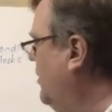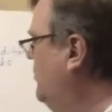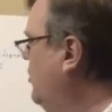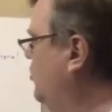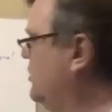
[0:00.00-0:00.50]

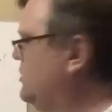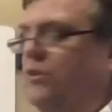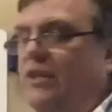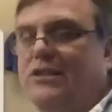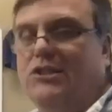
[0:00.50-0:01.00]
which are these
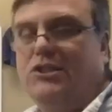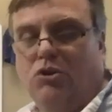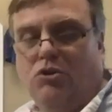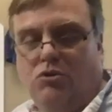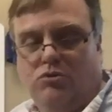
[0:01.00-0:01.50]

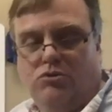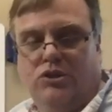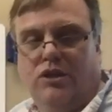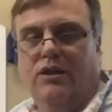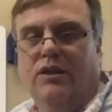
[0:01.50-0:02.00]
circles.
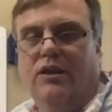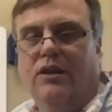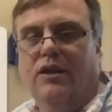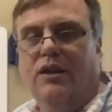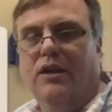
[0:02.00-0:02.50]

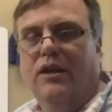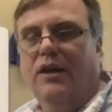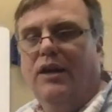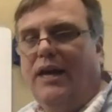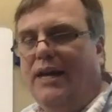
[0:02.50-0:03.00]

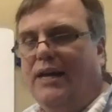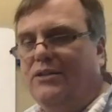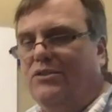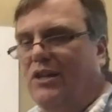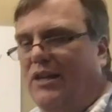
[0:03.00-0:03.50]
And
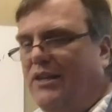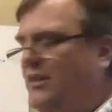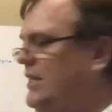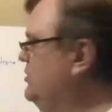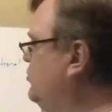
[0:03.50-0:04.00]
these
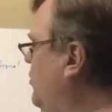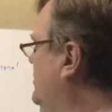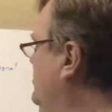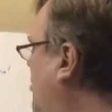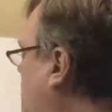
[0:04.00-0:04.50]
ones are